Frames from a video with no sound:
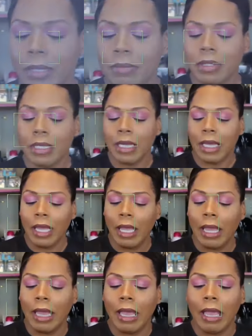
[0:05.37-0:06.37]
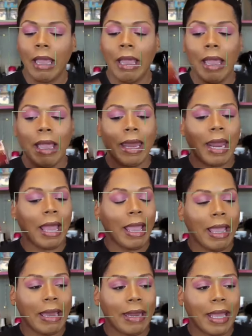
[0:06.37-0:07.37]
creams, and
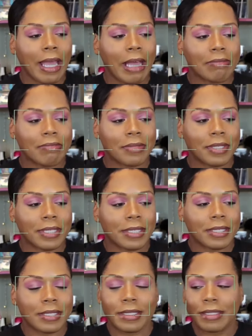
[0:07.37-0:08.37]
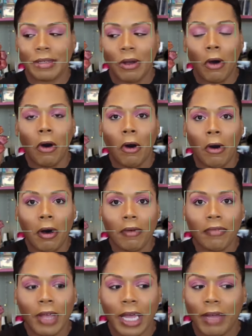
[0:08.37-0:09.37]
I had to have them, sis.
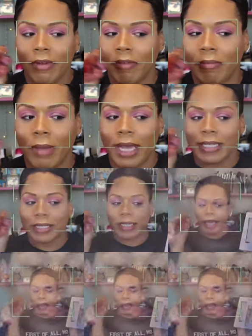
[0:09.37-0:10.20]
All five of them. Here, I